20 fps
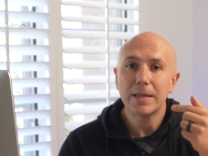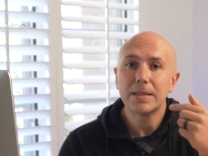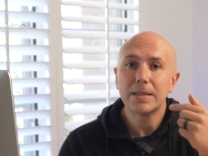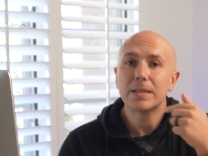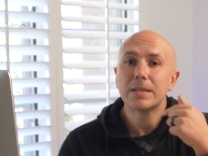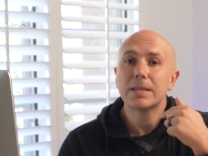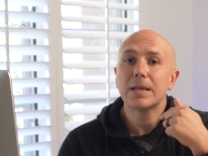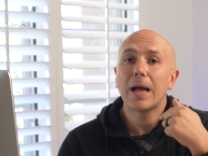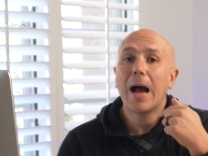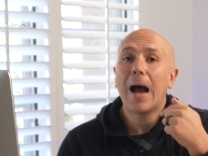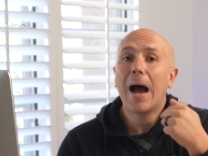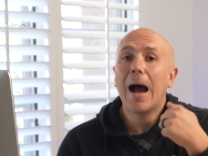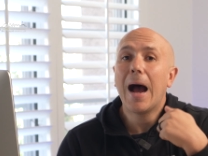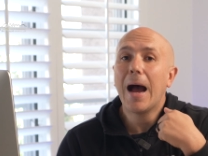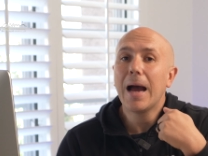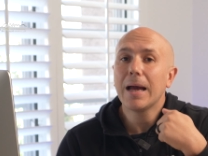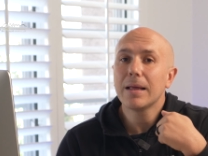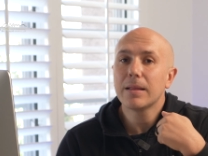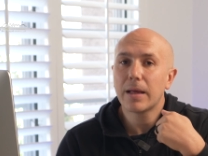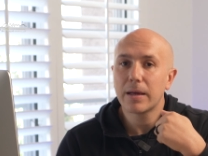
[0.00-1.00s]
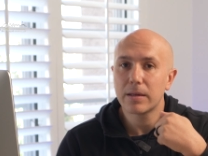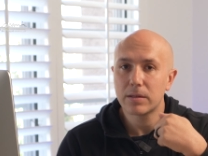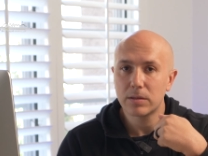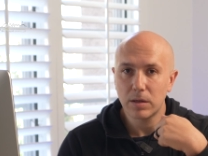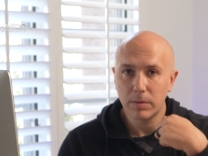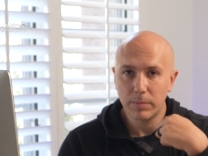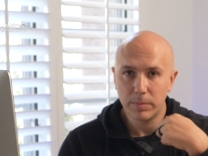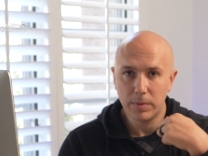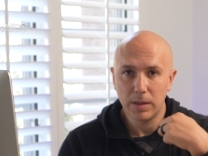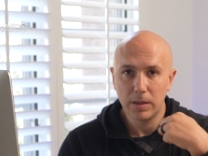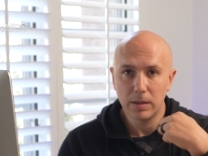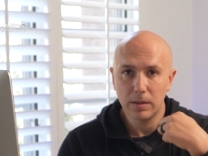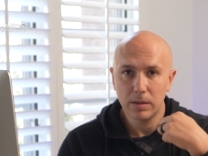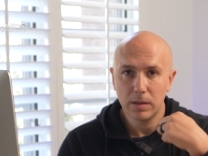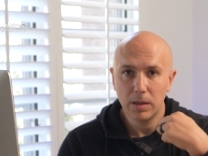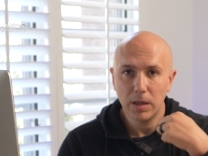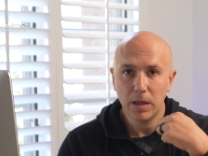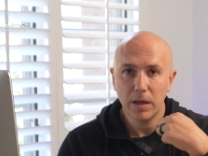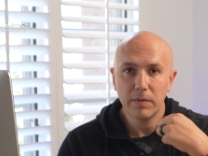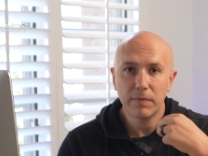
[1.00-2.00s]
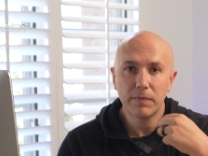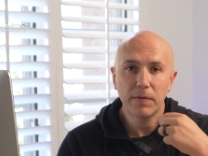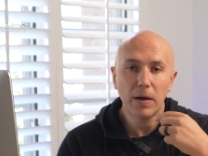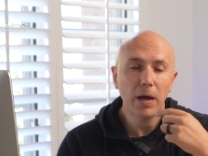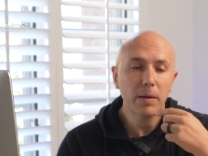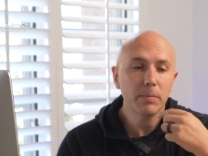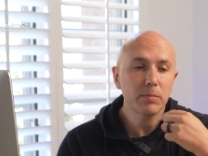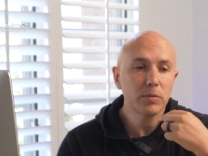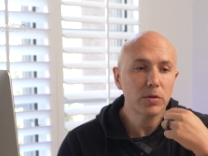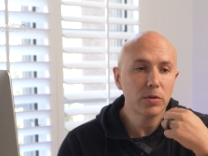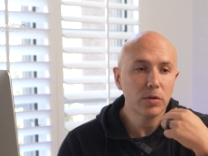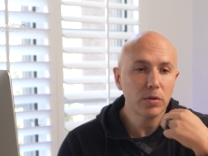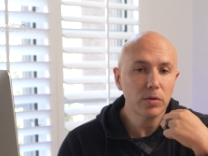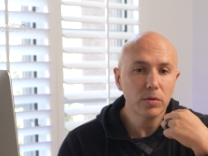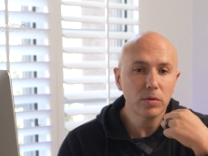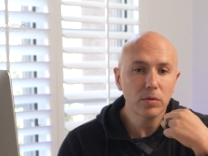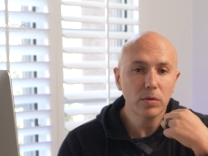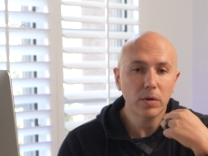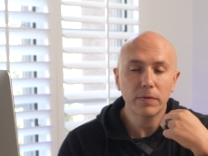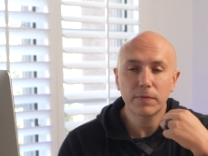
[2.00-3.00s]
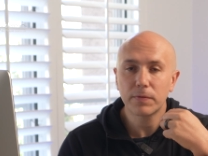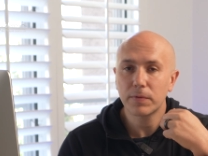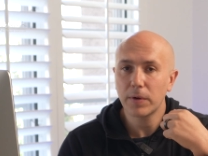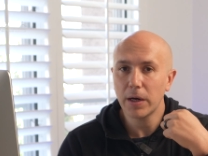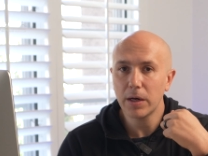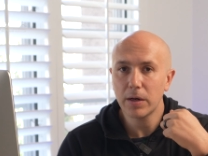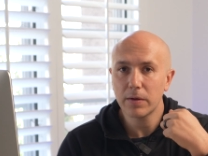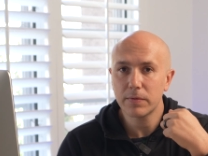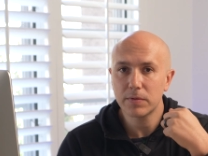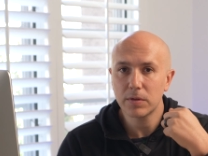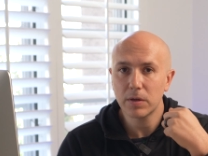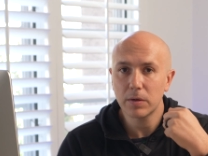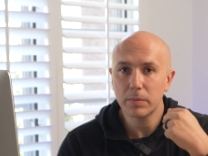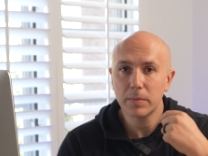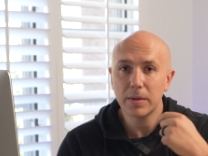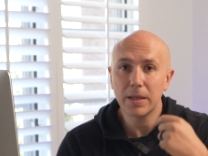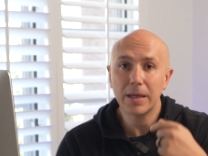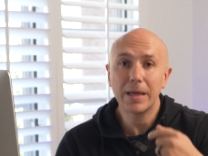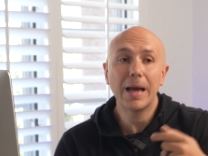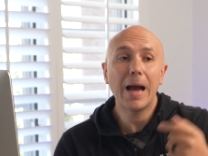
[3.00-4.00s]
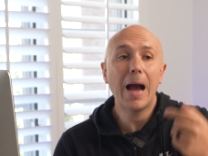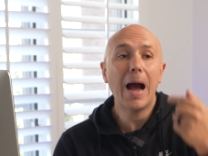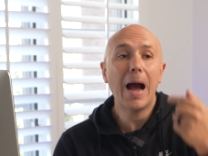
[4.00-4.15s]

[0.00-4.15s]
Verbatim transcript: it's I like something. If I'm too afraid of something,